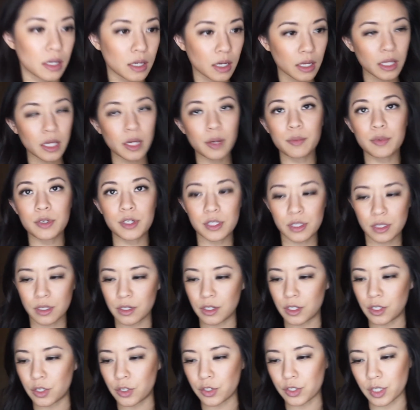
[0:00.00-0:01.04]
I think I'm just
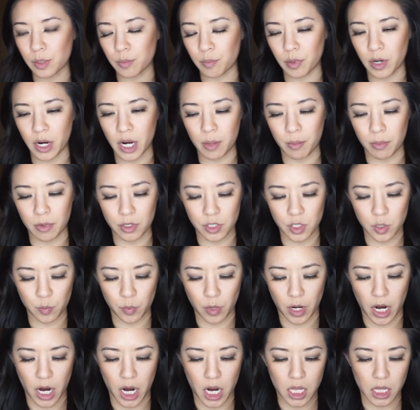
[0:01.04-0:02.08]
gonna use a primer
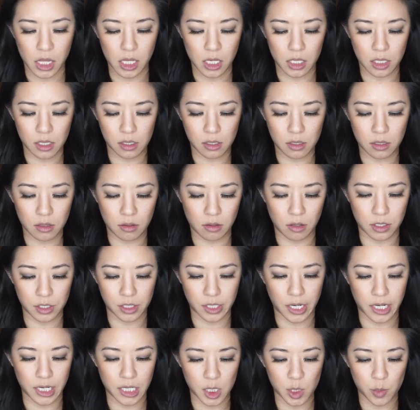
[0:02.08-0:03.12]
spray, this or
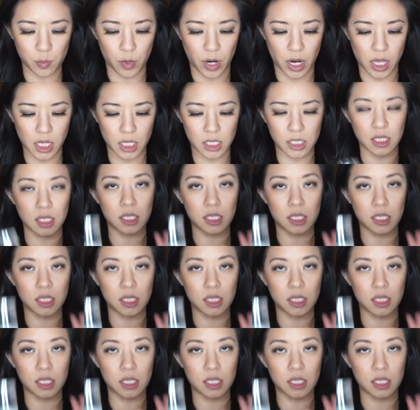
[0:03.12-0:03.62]
setting spray. This